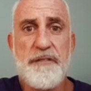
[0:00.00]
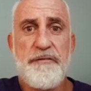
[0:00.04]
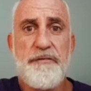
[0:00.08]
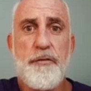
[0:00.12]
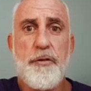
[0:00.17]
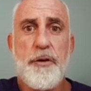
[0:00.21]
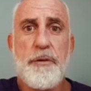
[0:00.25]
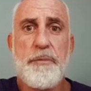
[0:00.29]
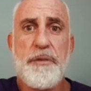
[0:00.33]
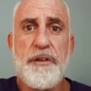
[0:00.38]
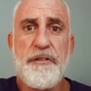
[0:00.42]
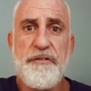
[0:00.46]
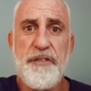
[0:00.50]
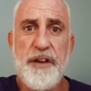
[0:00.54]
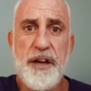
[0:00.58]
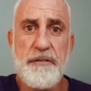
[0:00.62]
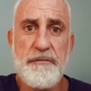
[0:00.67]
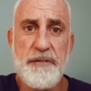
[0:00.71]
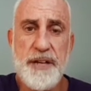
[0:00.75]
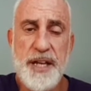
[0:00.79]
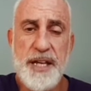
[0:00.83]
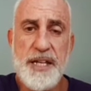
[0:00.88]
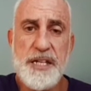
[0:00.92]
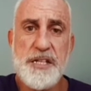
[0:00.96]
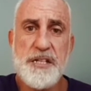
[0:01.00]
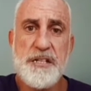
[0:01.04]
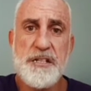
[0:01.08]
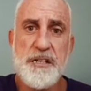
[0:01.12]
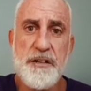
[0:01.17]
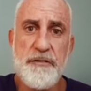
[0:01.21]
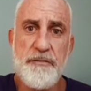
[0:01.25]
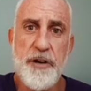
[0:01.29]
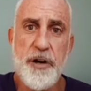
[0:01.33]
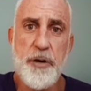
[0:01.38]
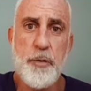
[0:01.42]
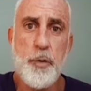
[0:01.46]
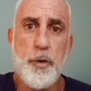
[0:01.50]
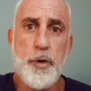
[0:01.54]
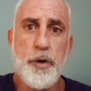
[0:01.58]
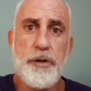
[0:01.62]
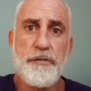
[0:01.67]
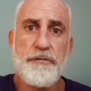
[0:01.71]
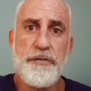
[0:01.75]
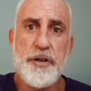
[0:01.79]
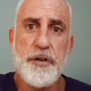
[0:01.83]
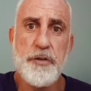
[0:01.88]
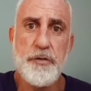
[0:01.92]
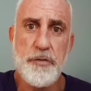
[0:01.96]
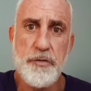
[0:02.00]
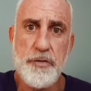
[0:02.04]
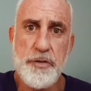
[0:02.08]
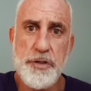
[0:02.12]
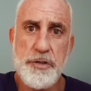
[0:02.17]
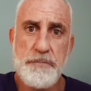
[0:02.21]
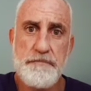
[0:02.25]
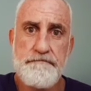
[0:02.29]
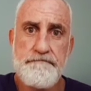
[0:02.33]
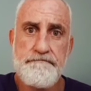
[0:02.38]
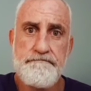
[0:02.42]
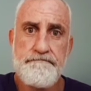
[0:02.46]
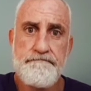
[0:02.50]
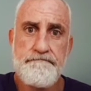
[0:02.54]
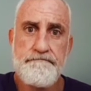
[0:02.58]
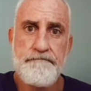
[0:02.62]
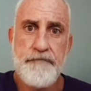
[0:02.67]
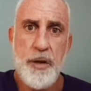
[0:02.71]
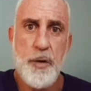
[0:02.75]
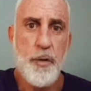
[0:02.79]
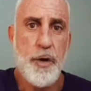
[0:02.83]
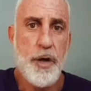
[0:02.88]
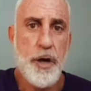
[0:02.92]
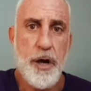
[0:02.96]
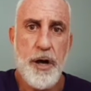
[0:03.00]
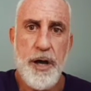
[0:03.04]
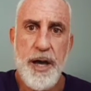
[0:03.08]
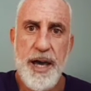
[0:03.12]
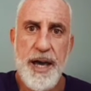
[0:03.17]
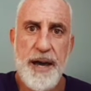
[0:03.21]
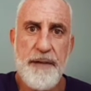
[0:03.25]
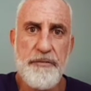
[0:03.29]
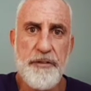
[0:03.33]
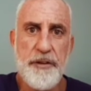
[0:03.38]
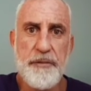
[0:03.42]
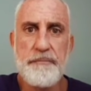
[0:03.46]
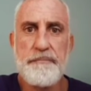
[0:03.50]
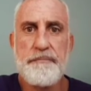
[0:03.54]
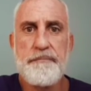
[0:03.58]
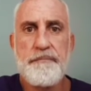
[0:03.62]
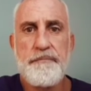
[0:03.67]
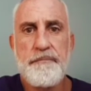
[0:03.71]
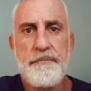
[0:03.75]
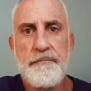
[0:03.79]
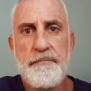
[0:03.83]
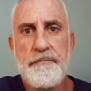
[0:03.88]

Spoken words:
that form the foundations of our worldviews. We all have them.